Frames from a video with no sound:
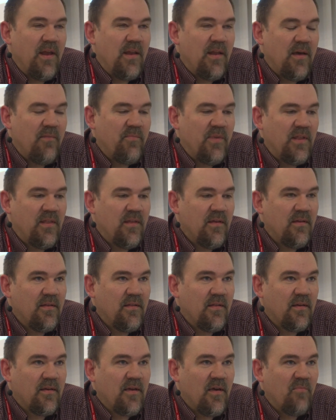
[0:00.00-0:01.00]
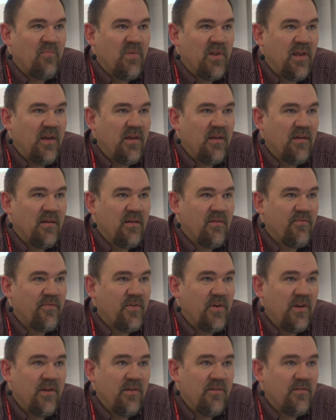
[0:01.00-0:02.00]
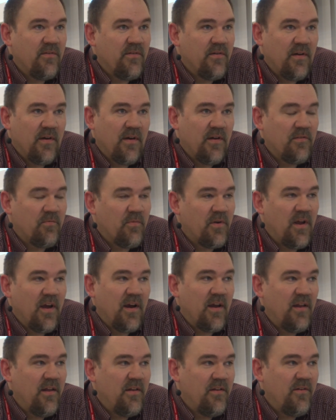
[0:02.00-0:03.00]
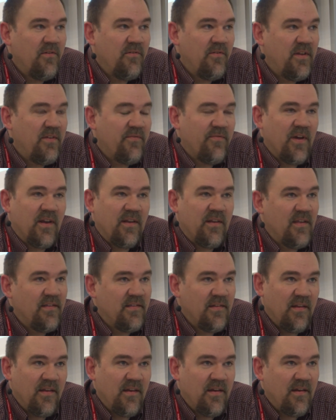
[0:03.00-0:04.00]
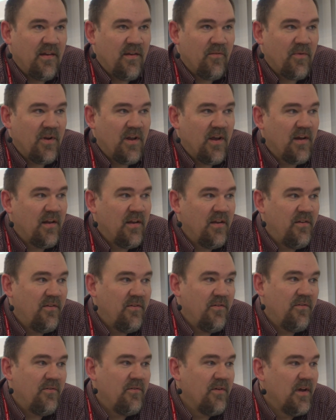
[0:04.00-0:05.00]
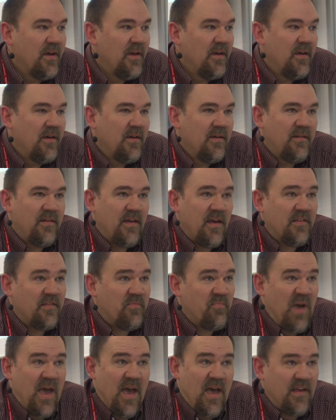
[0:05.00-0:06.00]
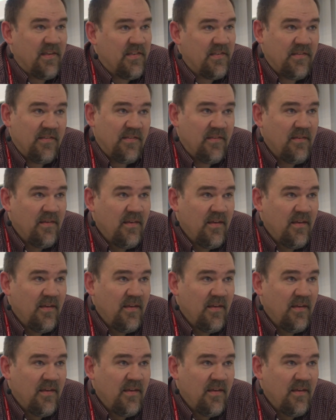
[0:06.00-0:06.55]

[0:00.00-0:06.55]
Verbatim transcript: not be the company for you, because we're not going to do defect density, and we're not going to do test pass,